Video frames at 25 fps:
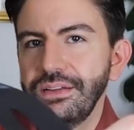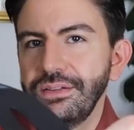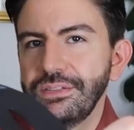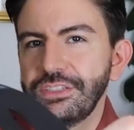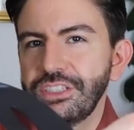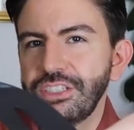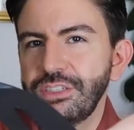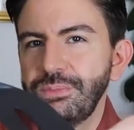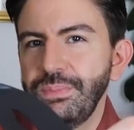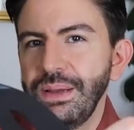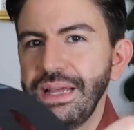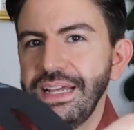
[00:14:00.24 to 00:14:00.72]

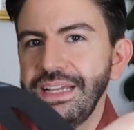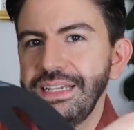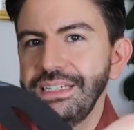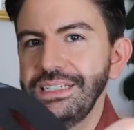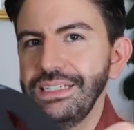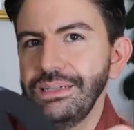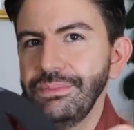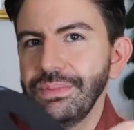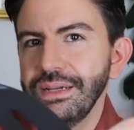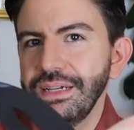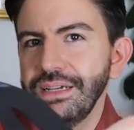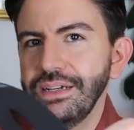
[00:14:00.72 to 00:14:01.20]

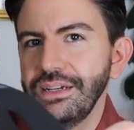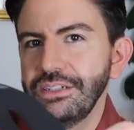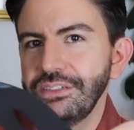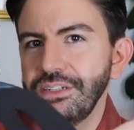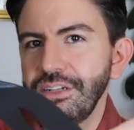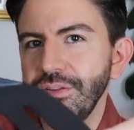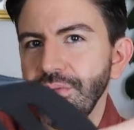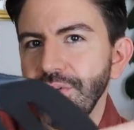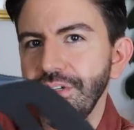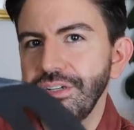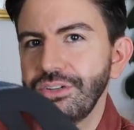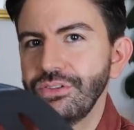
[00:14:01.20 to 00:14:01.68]
spadey bit, I don't
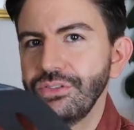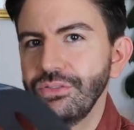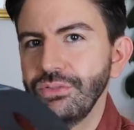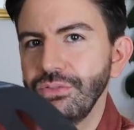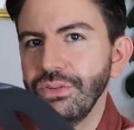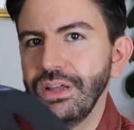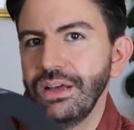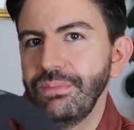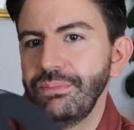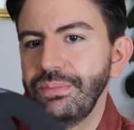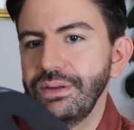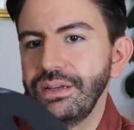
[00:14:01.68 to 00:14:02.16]
know what you call
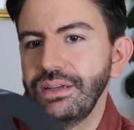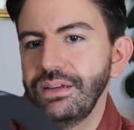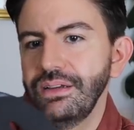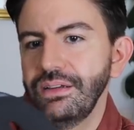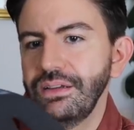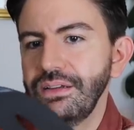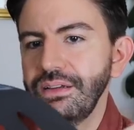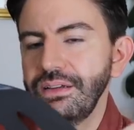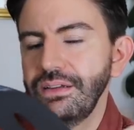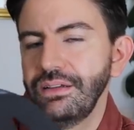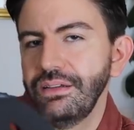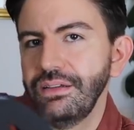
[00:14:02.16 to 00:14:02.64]
that bit,
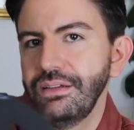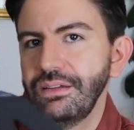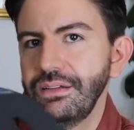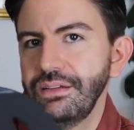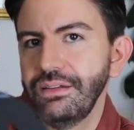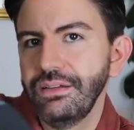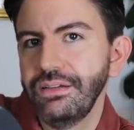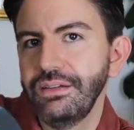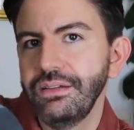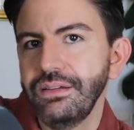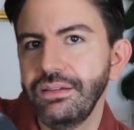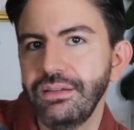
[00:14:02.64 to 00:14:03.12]

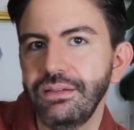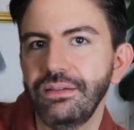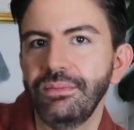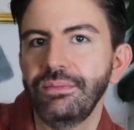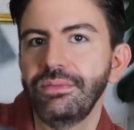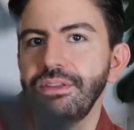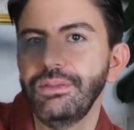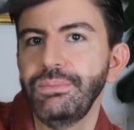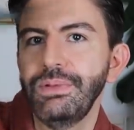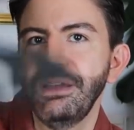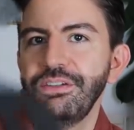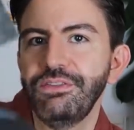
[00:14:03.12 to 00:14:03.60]

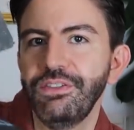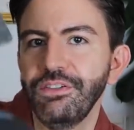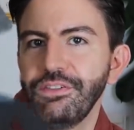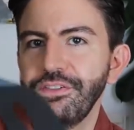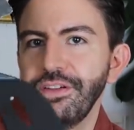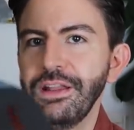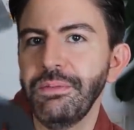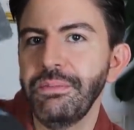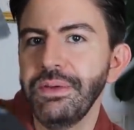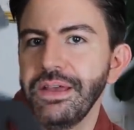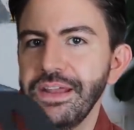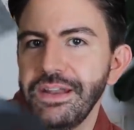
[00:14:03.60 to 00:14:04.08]
the bit for
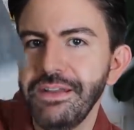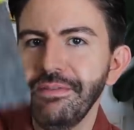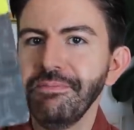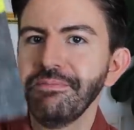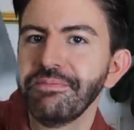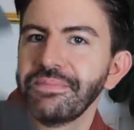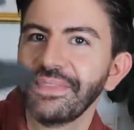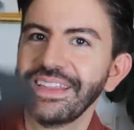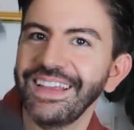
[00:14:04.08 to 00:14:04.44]
flipping.